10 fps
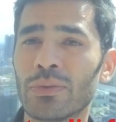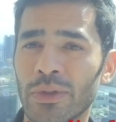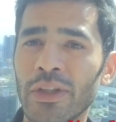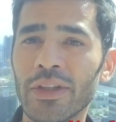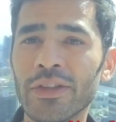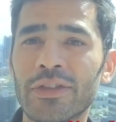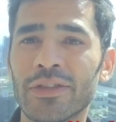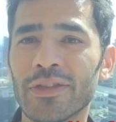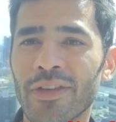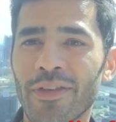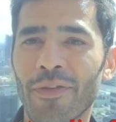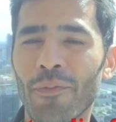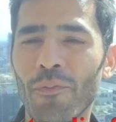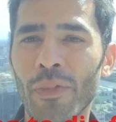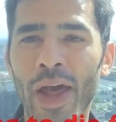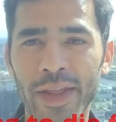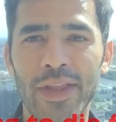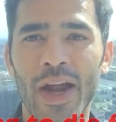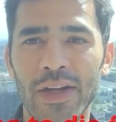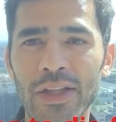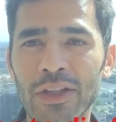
is like that.